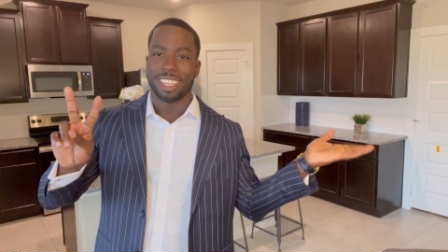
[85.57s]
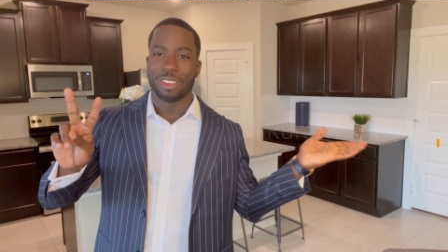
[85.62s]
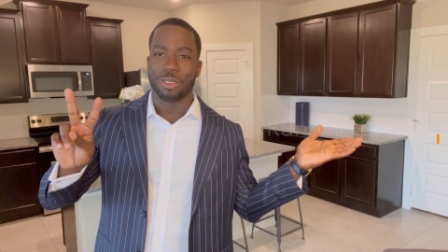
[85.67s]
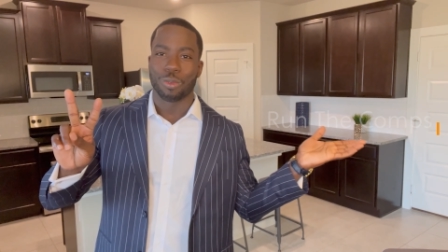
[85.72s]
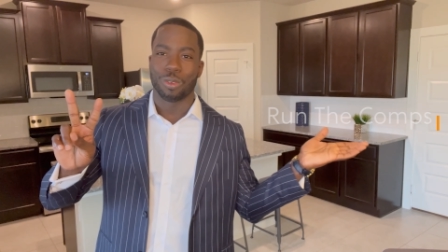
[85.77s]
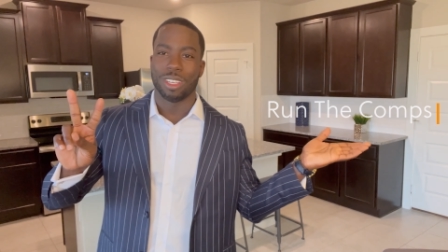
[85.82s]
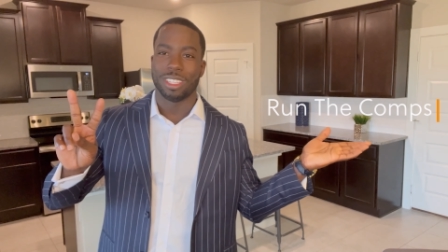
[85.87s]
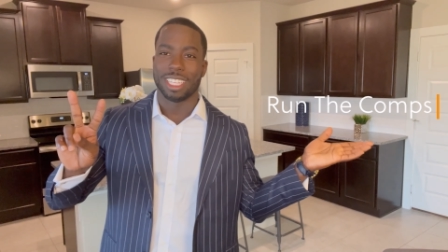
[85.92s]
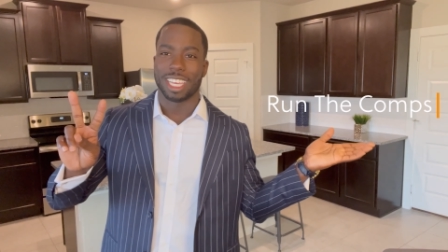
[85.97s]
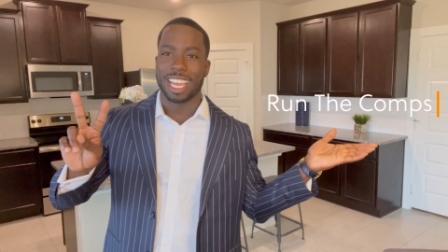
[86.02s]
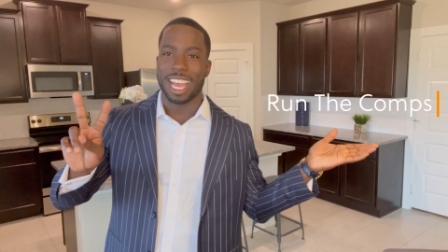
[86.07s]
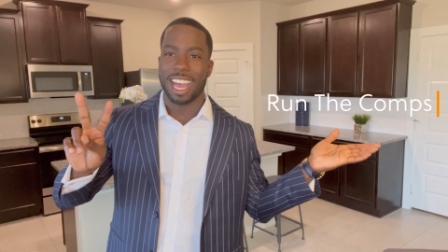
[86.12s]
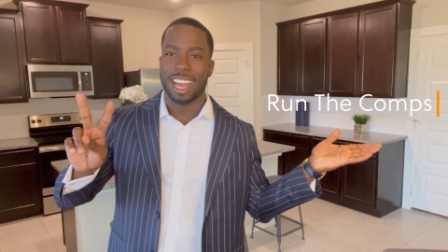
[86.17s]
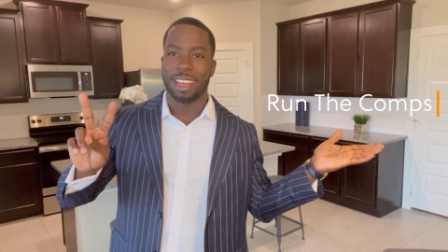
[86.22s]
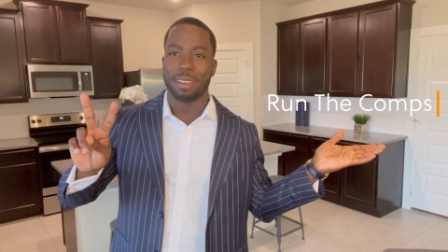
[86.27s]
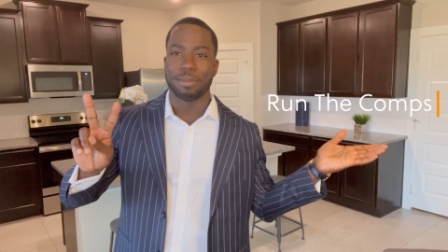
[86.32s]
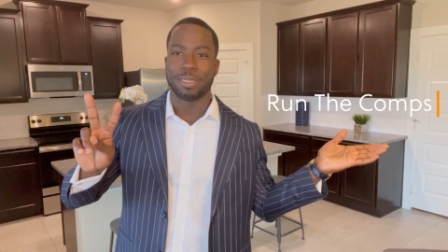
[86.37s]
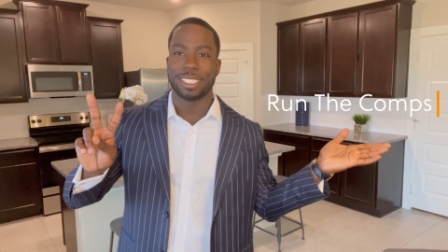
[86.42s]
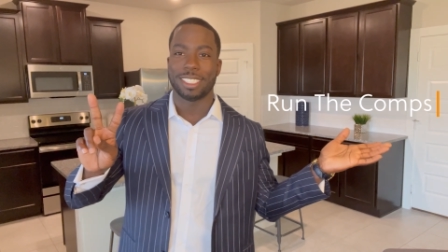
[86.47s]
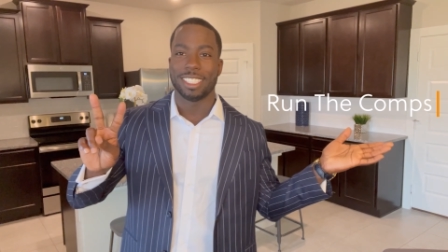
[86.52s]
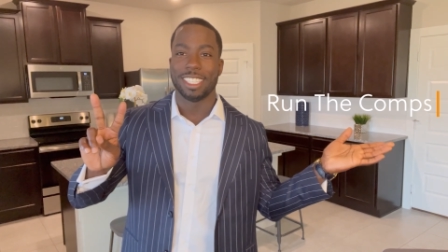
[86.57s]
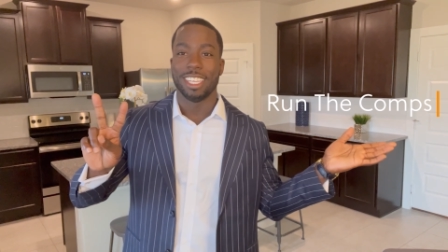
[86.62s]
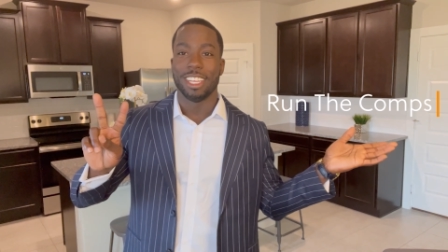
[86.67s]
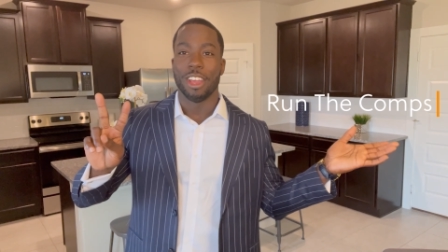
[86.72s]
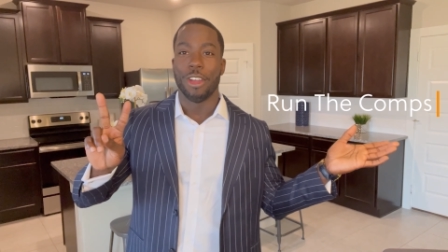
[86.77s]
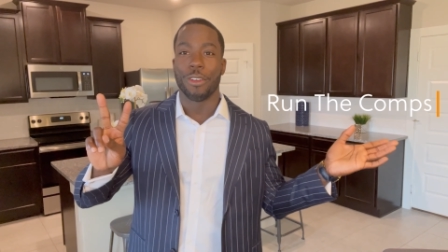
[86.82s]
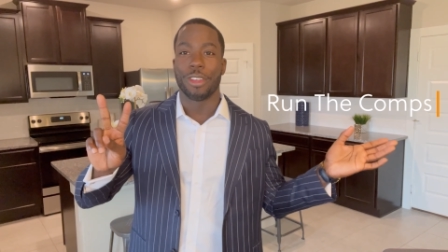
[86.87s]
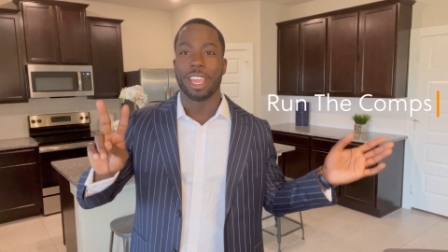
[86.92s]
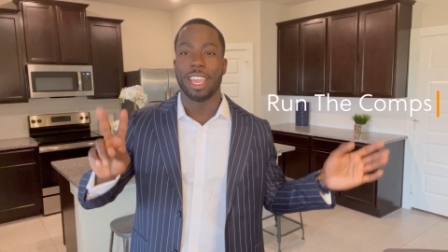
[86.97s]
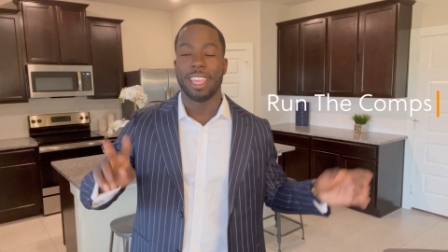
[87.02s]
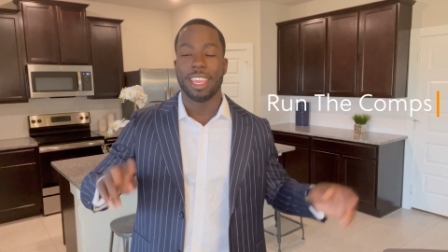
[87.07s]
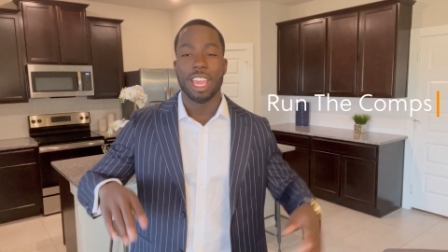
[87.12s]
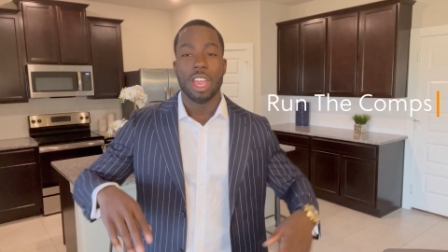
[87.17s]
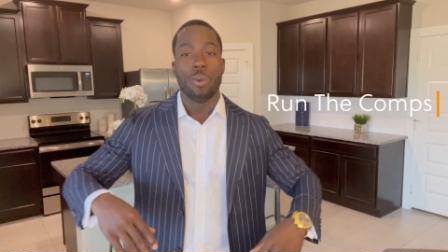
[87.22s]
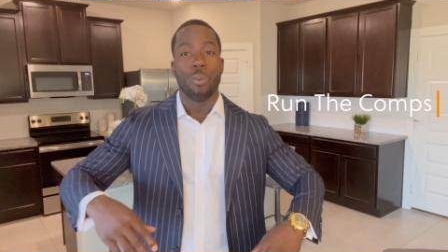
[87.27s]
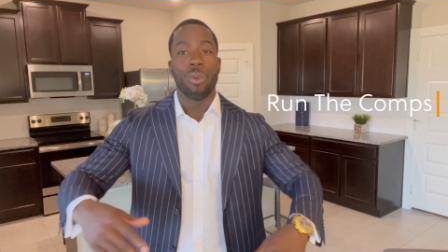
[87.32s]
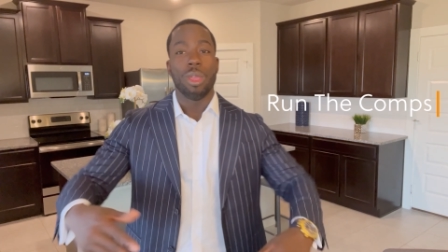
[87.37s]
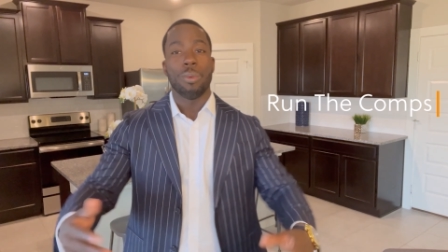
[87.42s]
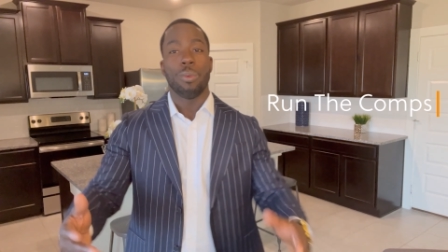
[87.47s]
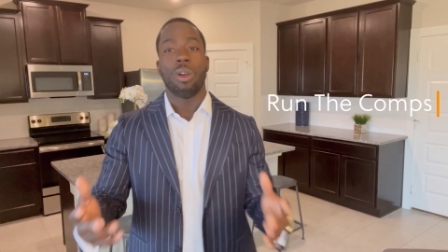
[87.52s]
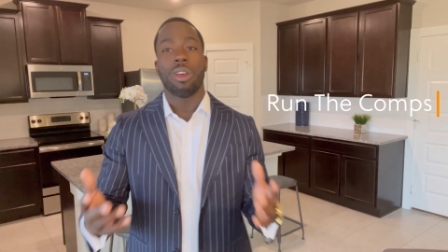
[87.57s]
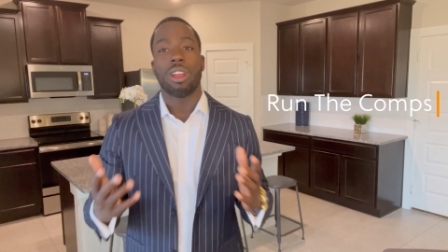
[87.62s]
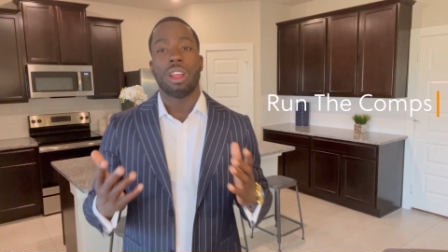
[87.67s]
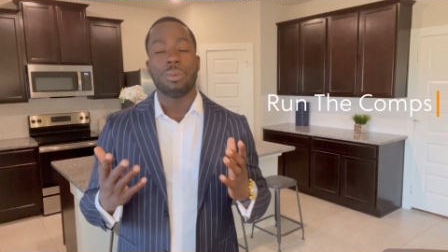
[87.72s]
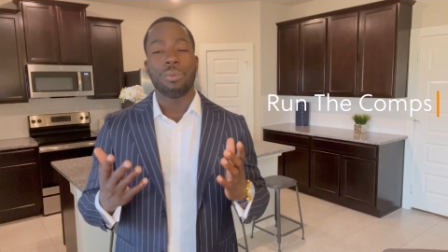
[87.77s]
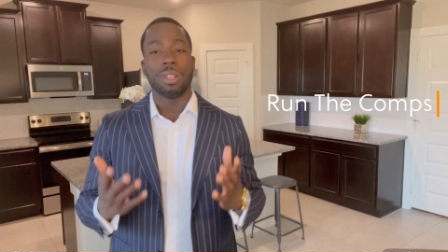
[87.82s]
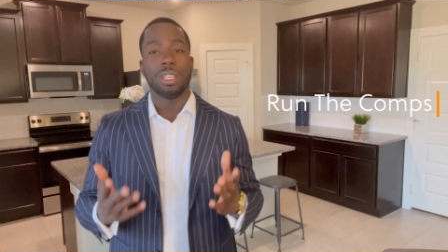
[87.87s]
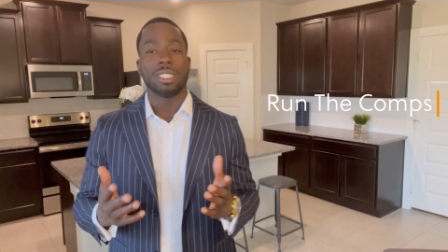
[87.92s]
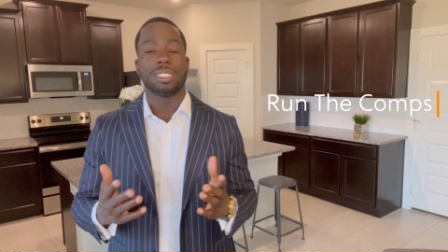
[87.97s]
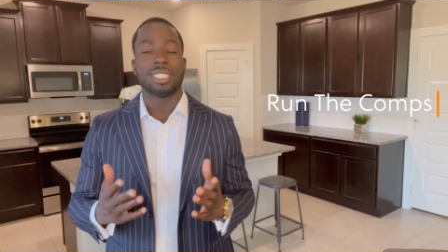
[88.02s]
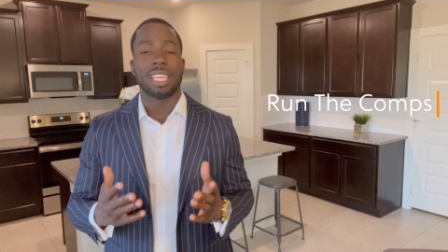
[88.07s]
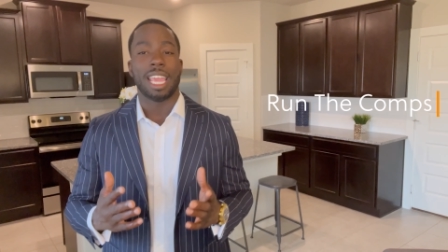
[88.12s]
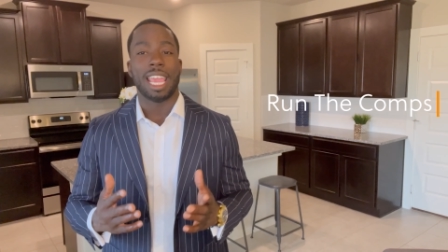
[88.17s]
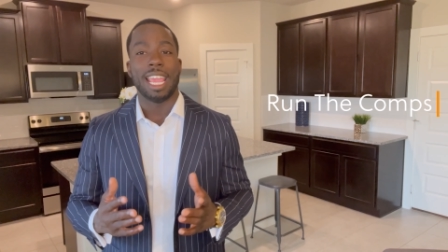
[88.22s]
run the comps. Okay, we want our real estate